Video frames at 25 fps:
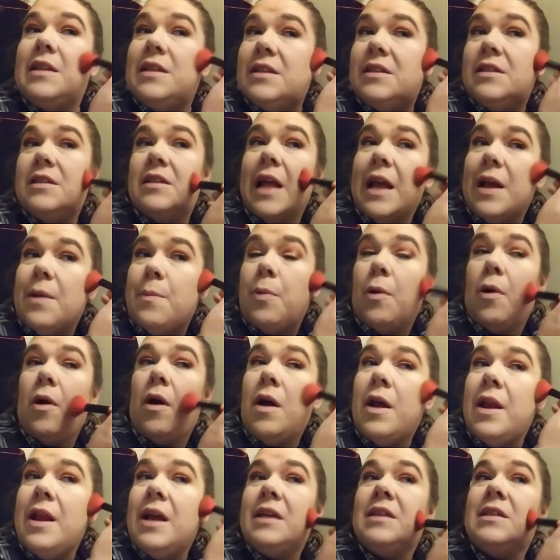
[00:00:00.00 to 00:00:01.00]
the
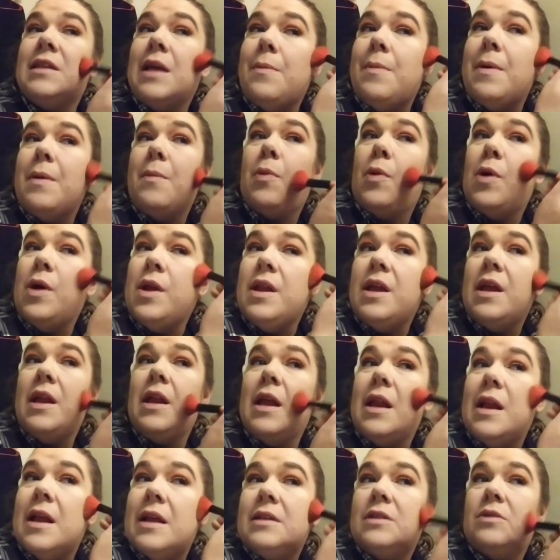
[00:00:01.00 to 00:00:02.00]
products they've been putting in
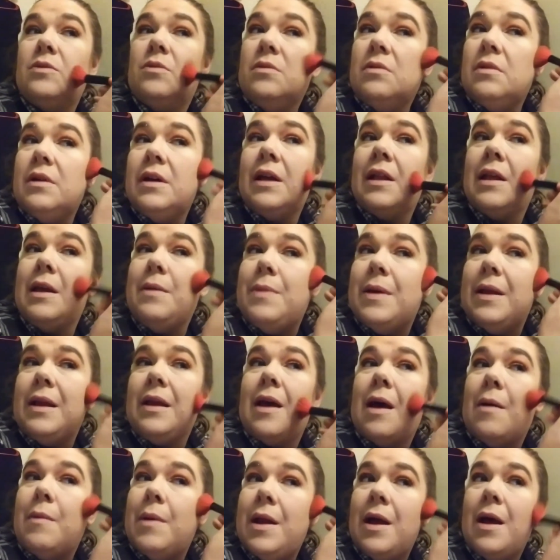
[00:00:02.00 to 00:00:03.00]
it has really been
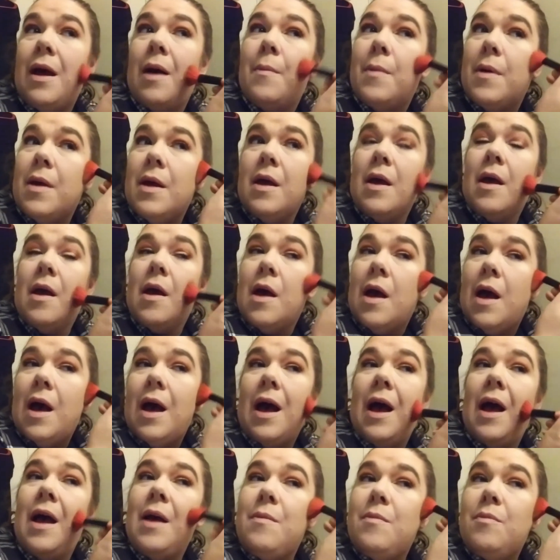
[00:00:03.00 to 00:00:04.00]
coming up.
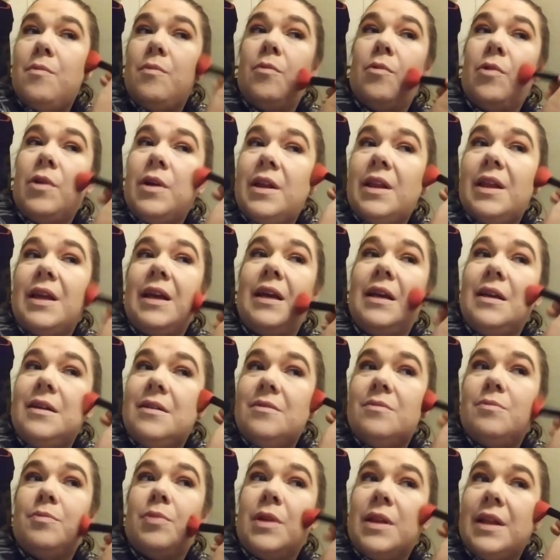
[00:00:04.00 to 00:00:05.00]
I'm really
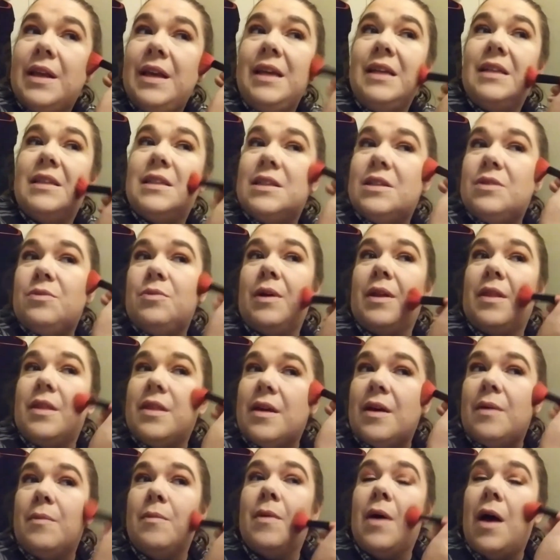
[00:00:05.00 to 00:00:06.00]
pleased with
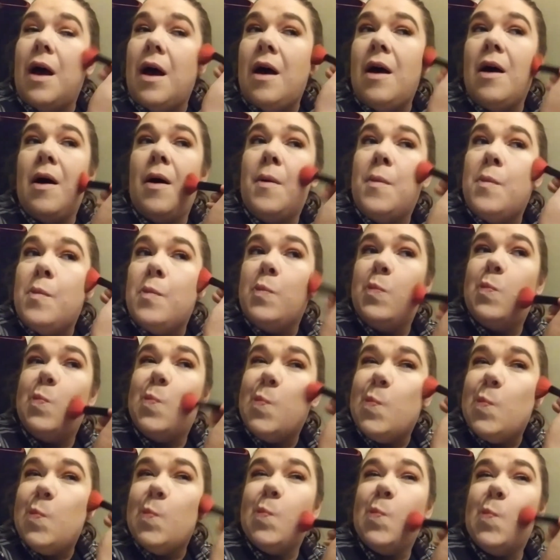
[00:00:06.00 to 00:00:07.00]
them. I
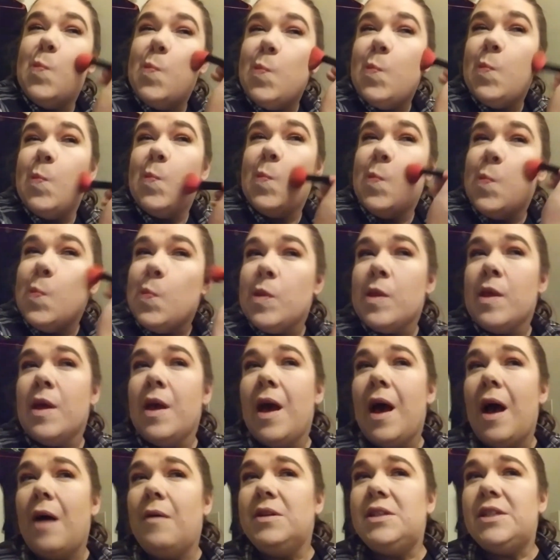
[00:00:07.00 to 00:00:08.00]

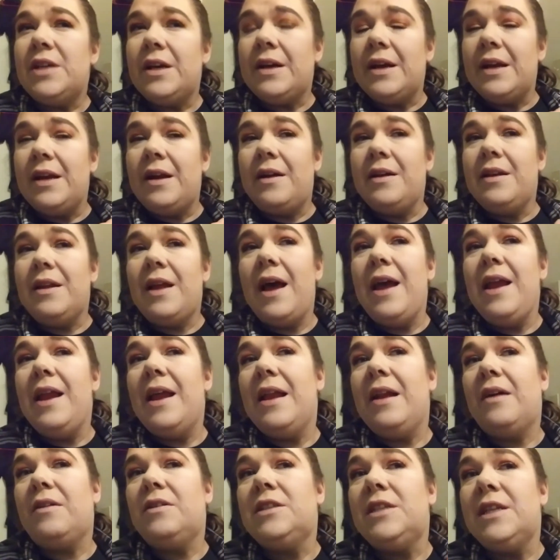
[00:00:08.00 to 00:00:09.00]
was looking online at
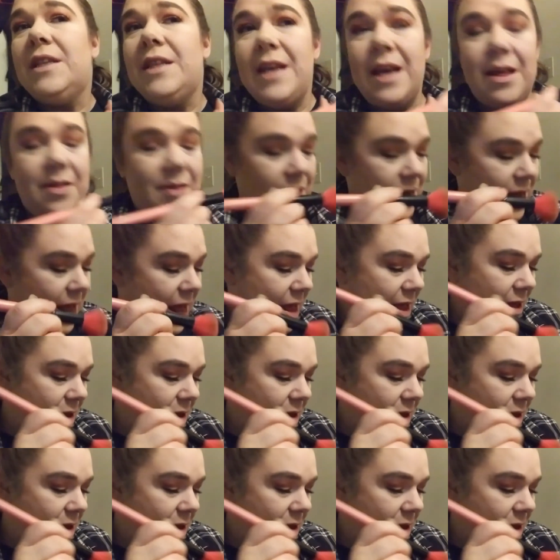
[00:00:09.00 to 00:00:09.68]
Ulta the other day,